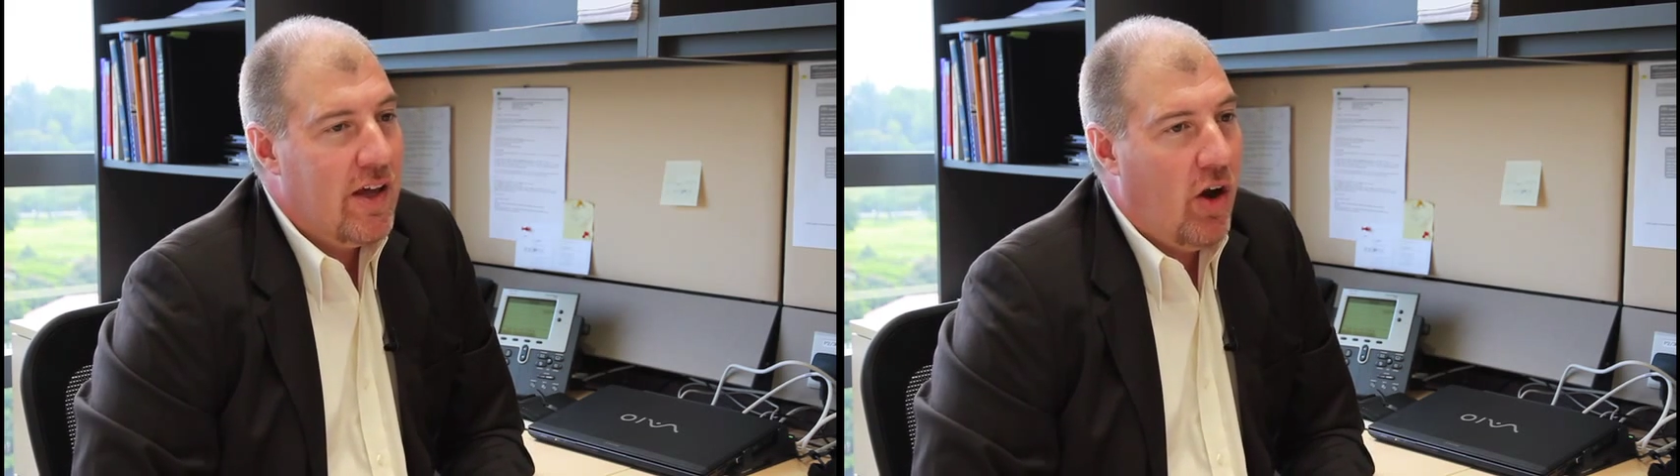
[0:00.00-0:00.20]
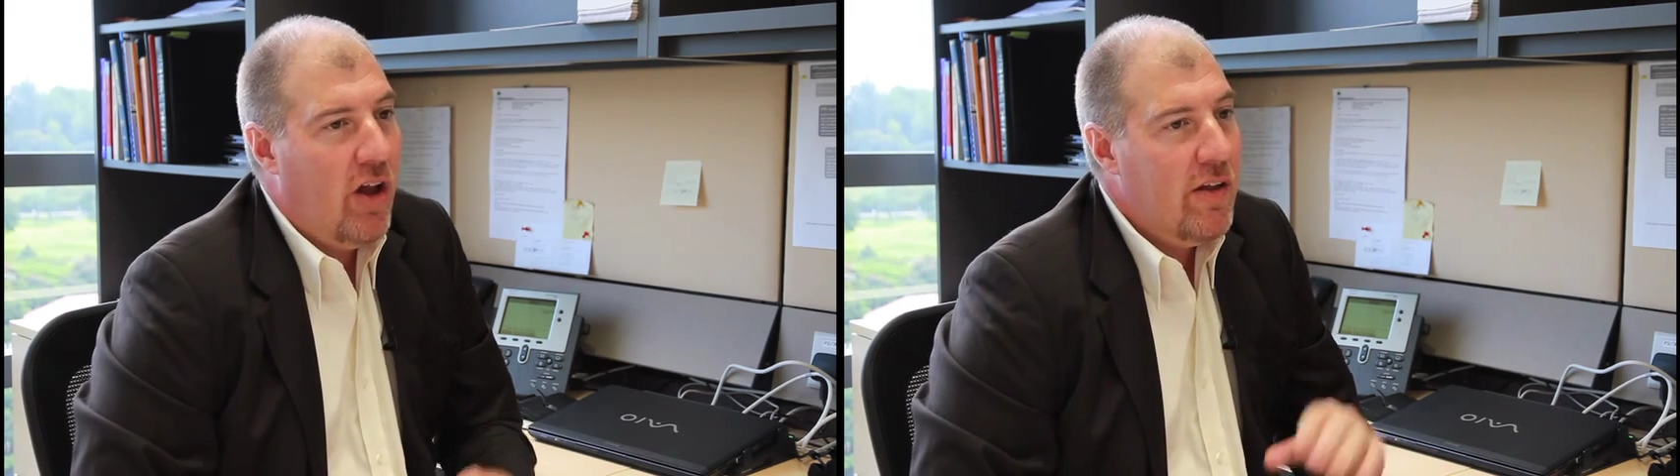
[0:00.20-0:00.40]

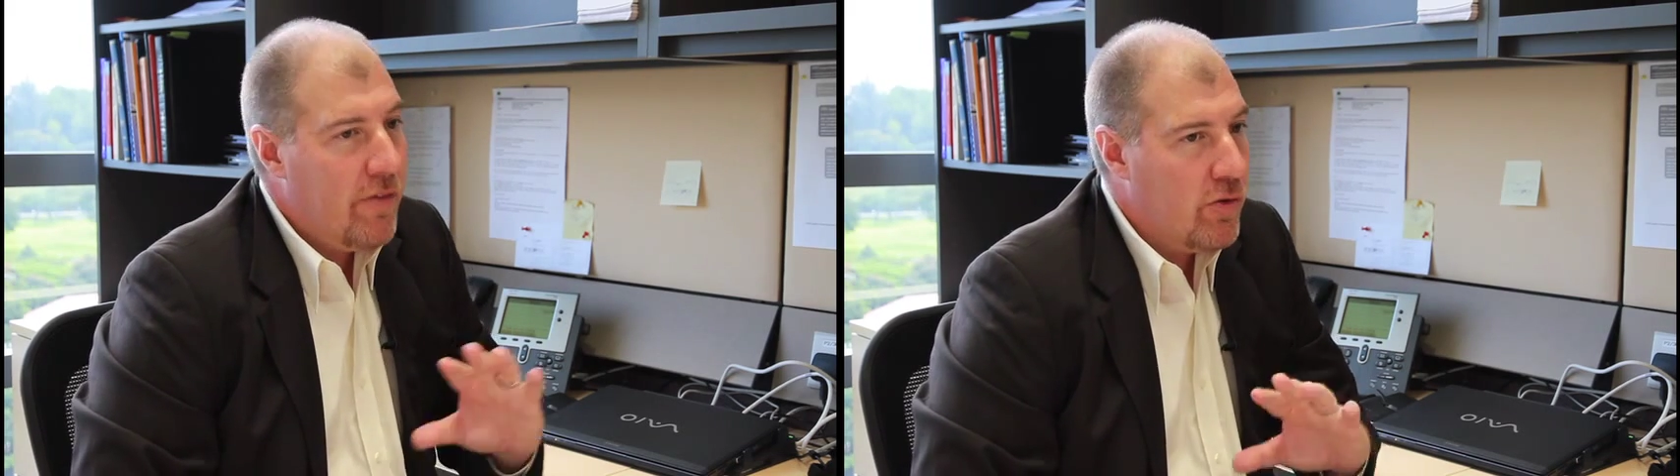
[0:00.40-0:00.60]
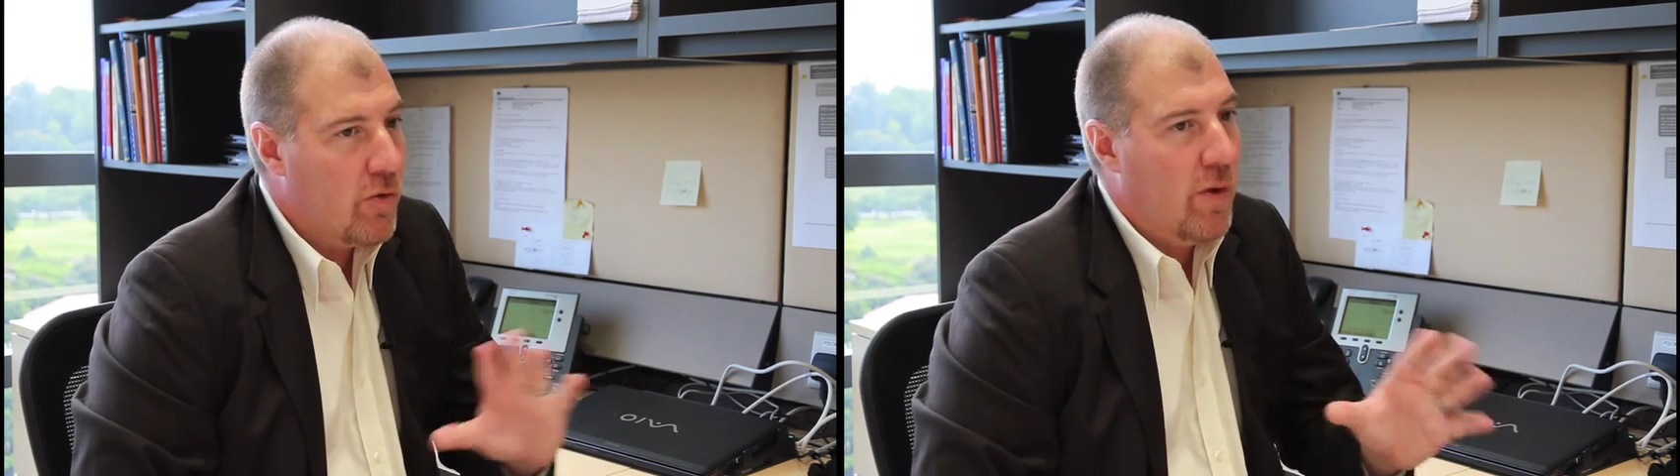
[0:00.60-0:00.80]
at all of
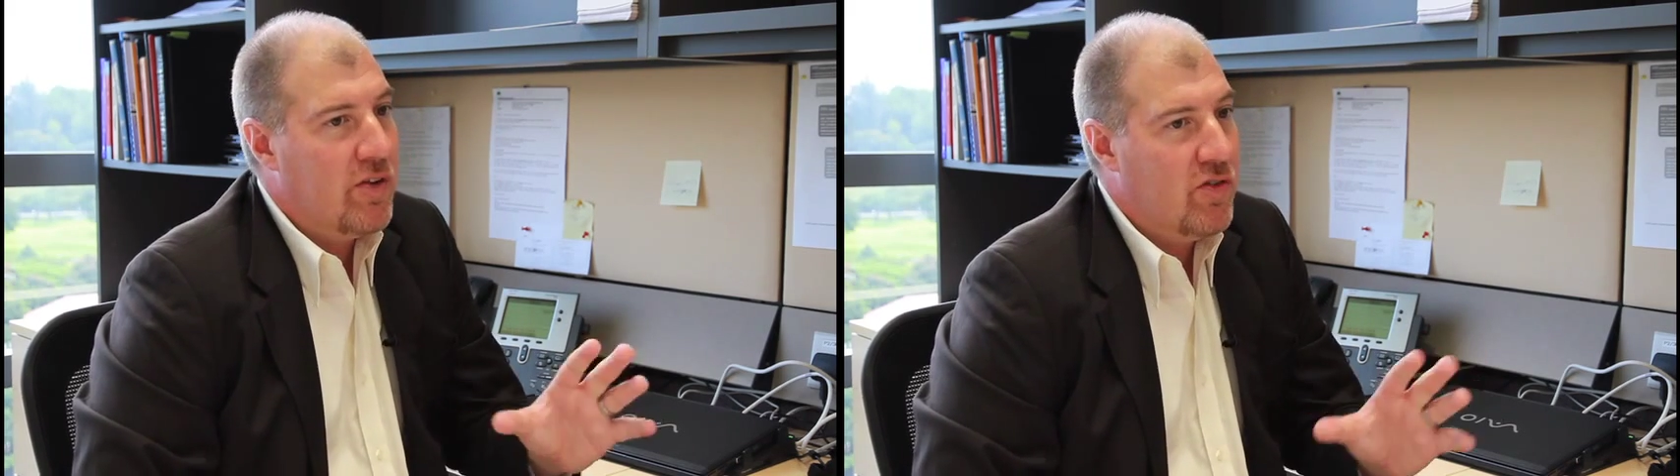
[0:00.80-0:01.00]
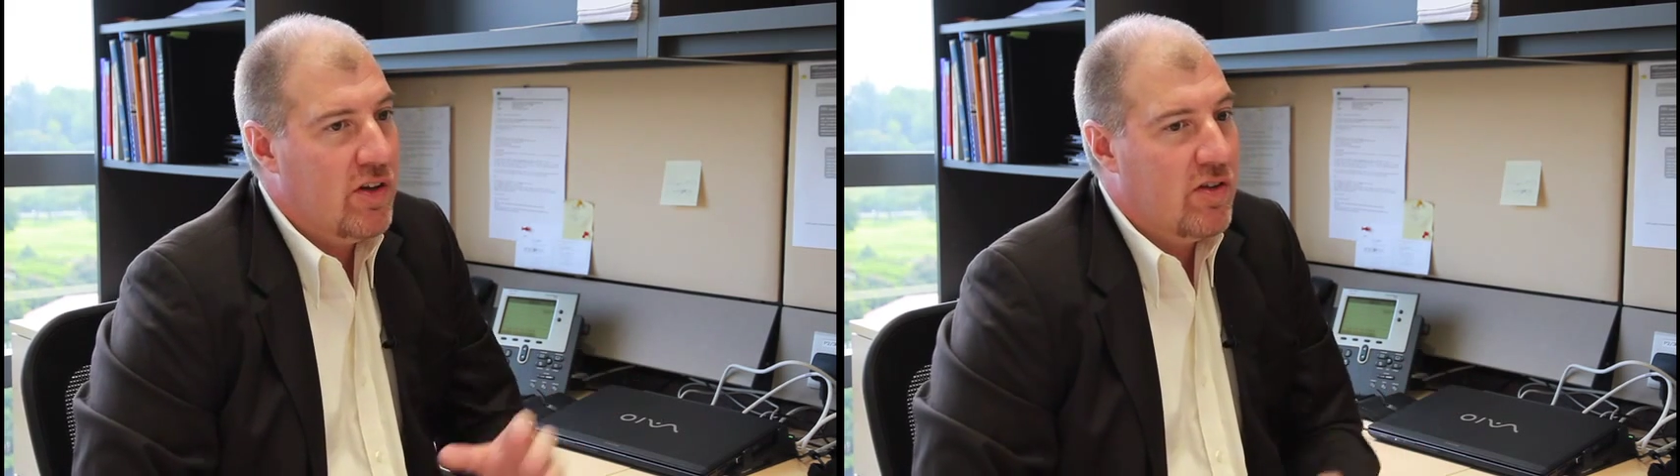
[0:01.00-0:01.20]
those
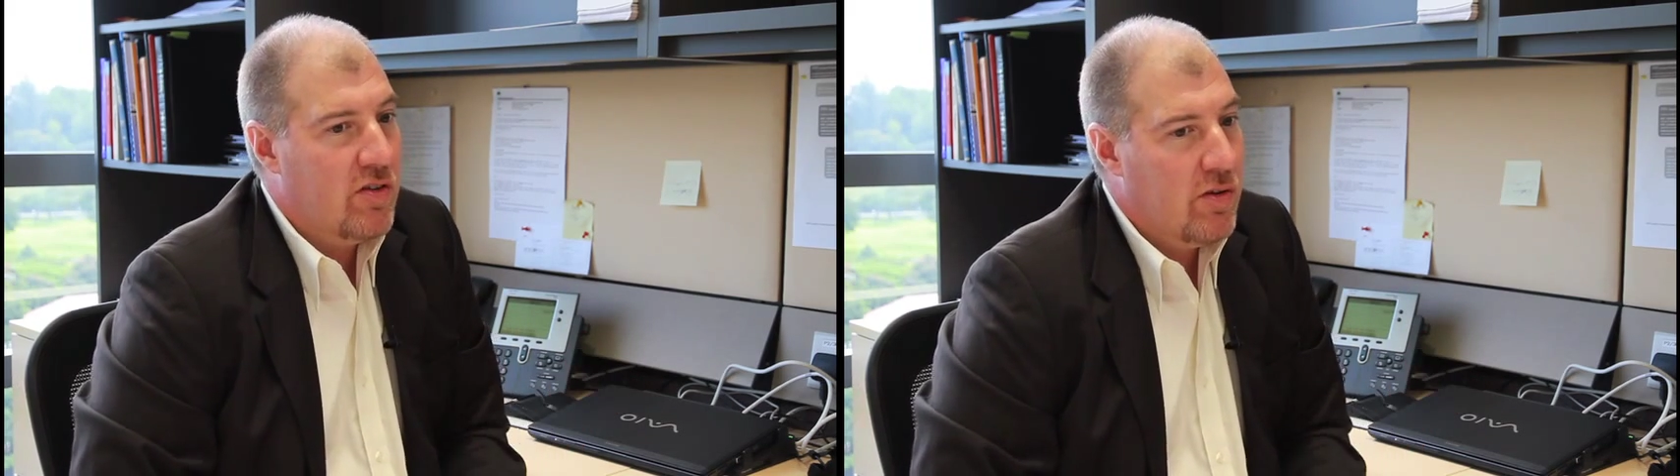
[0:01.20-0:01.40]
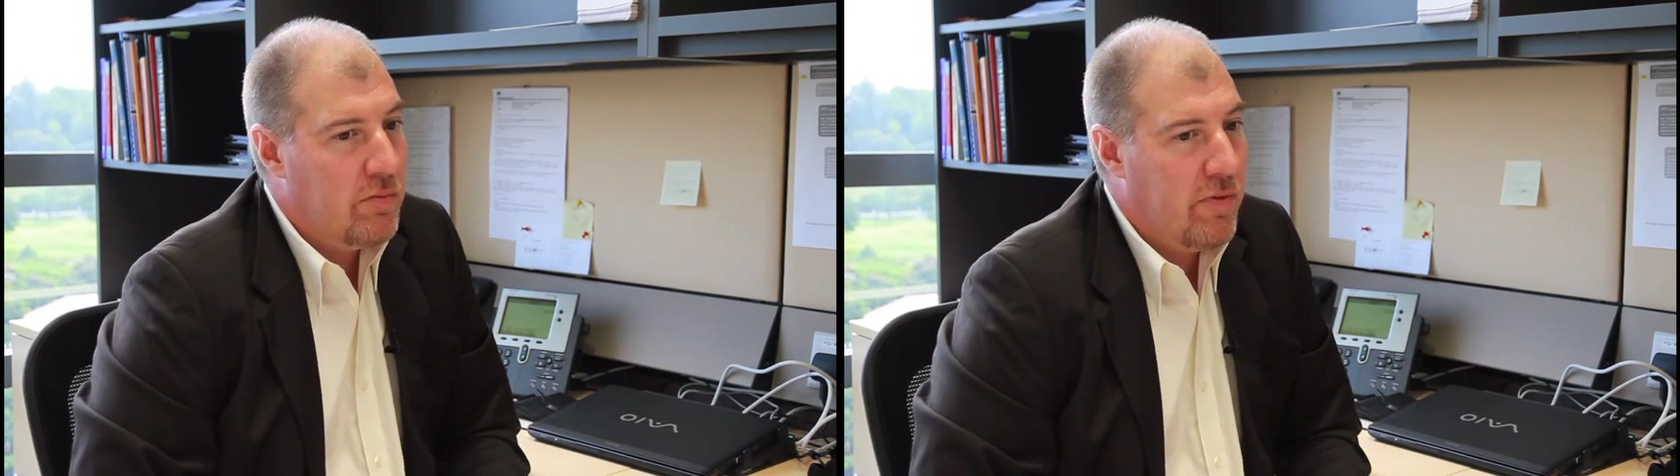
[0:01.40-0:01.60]
questions